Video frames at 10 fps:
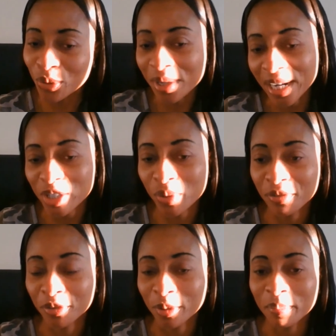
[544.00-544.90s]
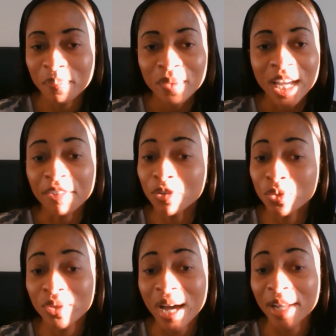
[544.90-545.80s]
to graduate from. If you
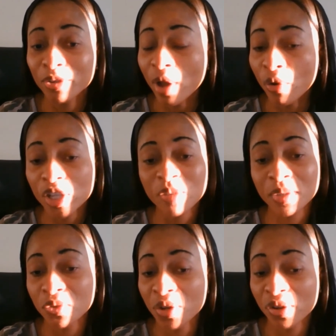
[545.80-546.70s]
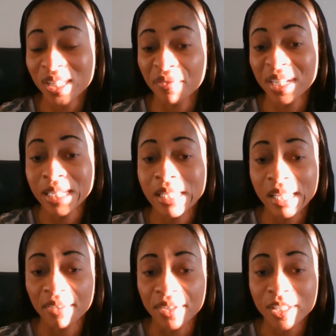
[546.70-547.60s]
do that, you are going to be doing yourself a
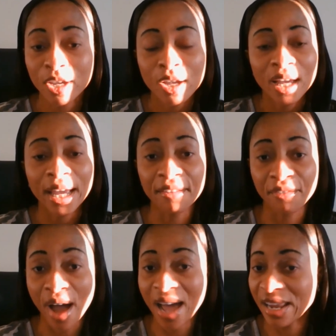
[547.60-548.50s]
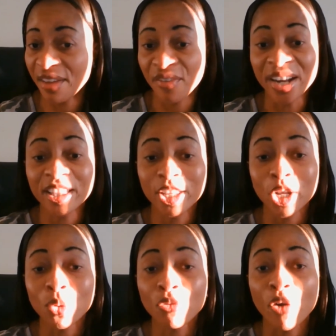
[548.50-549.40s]
disservice. If
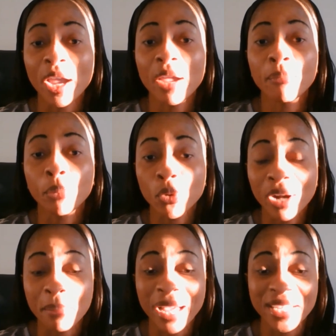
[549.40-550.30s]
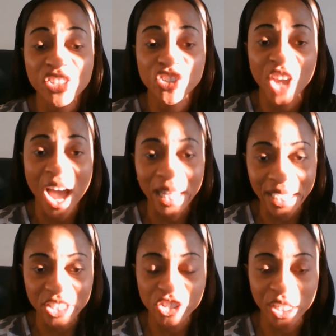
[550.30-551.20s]
anything, look for a program that is
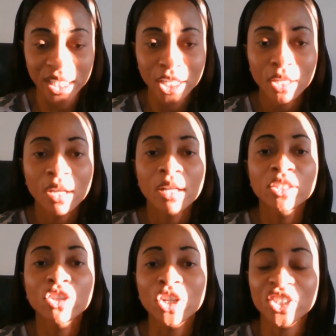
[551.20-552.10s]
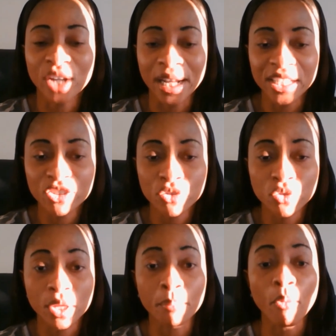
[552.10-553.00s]
challenging, not challenging
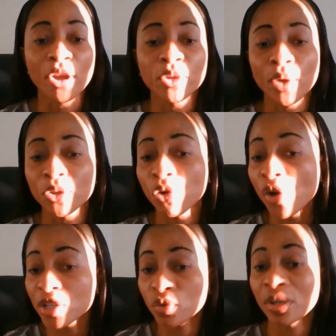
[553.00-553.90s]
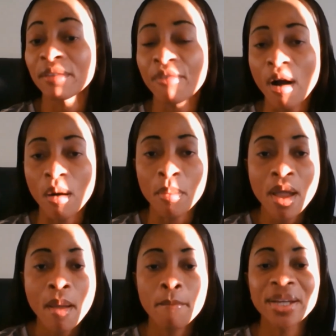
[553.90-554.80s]
to the point where you're going to give
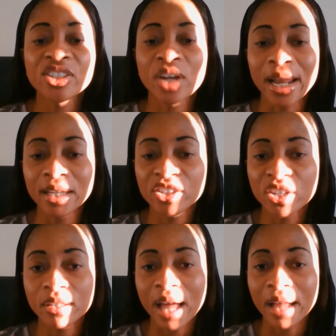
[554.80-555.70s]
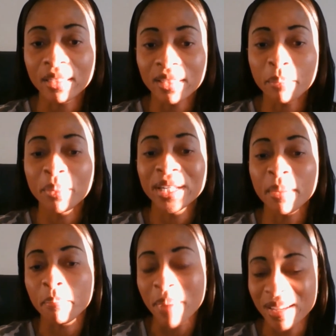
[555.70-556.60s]
up, but challenging that they bring
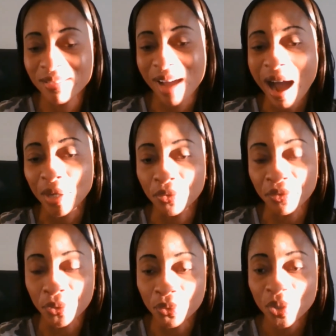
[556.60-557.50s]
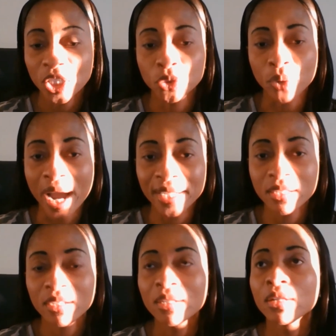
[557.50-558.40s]
the best out of you,
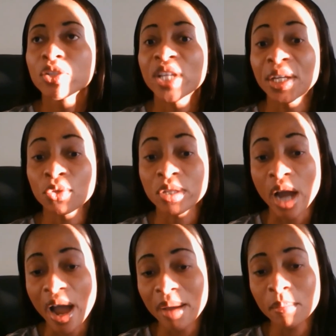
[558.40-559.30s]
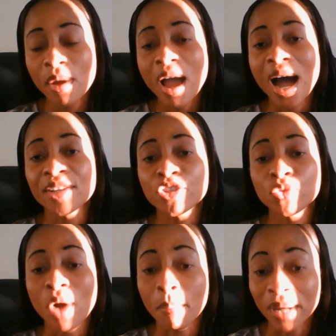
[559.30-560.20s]
right? Take your time
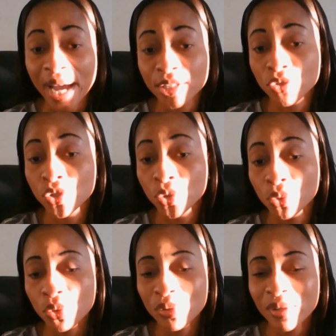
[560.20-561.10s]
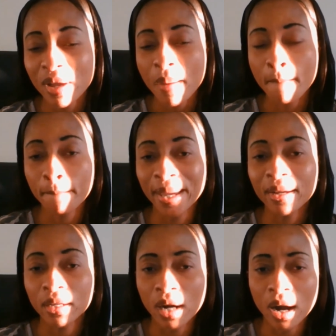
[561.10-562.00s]
as you apply to schools.
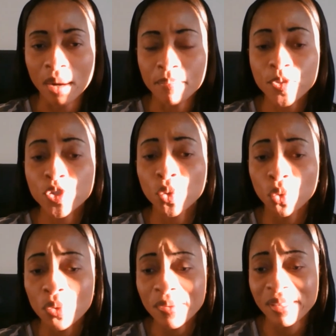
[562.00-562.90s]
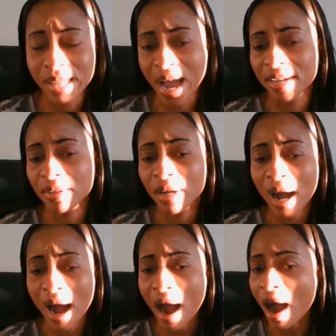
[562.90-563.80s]
Pick schools that
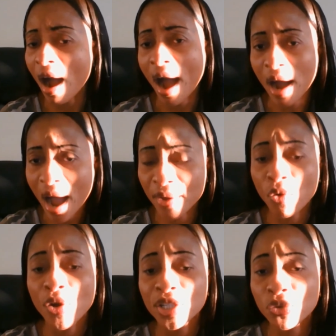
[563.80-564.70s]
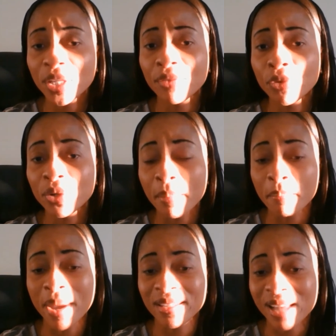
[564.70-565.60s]
are going to give you the
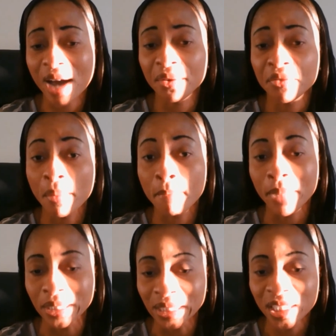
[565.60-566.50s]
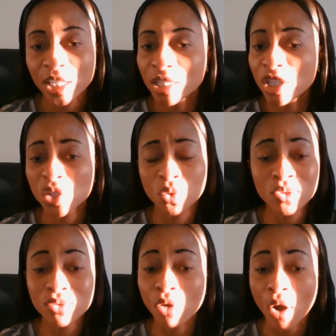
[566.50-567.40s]
best out of your money. These
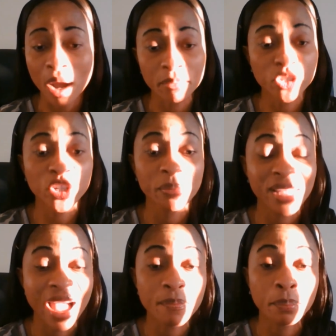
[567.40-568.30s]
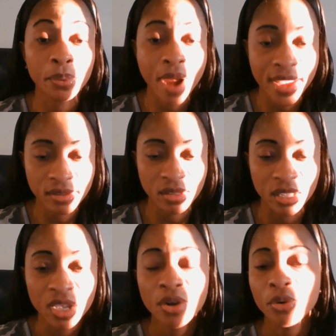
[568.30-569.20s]
schools do not come cheap. They are
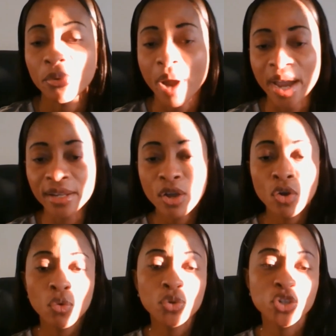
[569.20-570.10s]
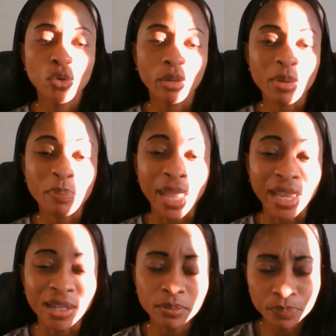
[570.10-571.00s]
pricey, right? Would you want to be
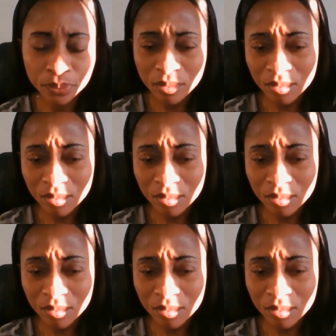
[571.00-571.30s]
paying